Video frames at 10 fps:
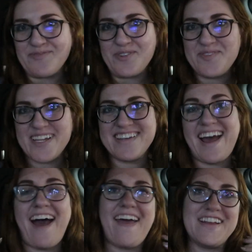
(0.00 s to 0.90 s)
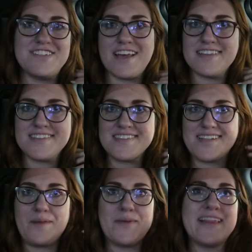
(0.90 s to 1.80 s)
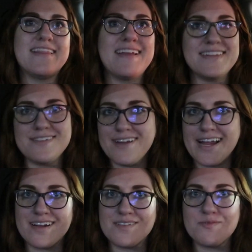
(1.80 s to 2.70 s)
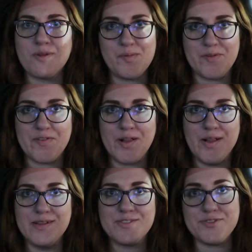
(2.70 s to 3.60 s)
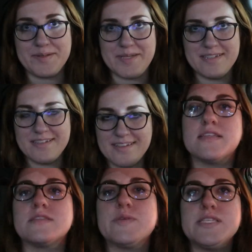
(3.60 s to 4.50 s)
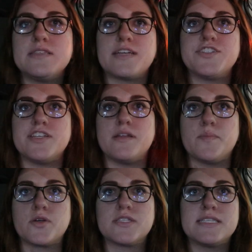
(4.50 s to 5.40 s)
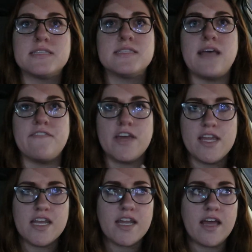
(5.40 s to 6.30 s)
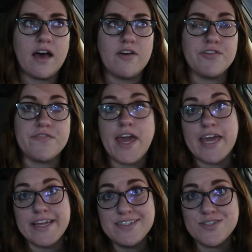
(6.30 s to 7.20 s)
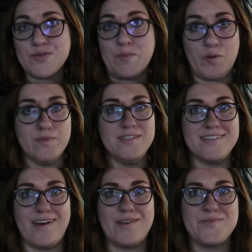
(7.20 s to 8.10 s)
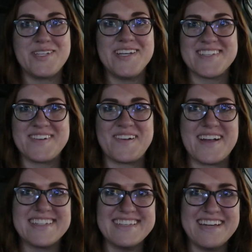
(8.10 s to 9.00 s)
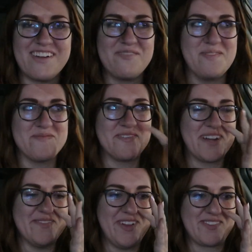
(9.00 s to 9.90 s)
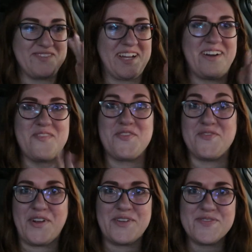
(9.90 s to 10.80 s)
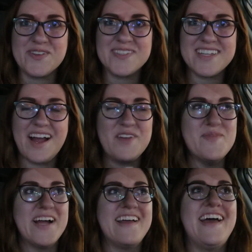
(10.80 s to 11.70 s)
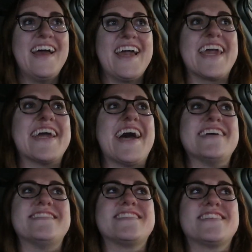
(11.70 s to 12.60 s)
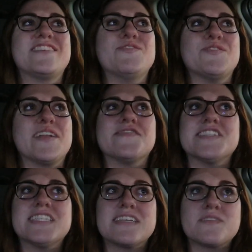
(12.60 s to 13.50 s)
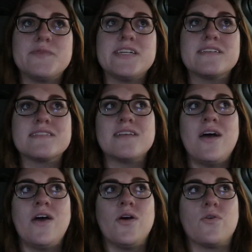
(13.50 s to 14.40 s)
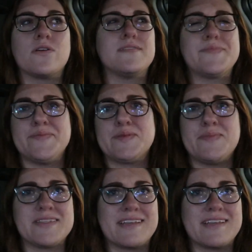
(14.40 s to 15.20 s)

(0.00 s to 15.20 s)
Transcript: everyone, I just got my laser hair removal treatment. This was session number 7 out of 8, so I'm almost done, which is crazy. I remember when I vlogged when I got it for the very first time, and you do it every 6 weeks, or sometimes my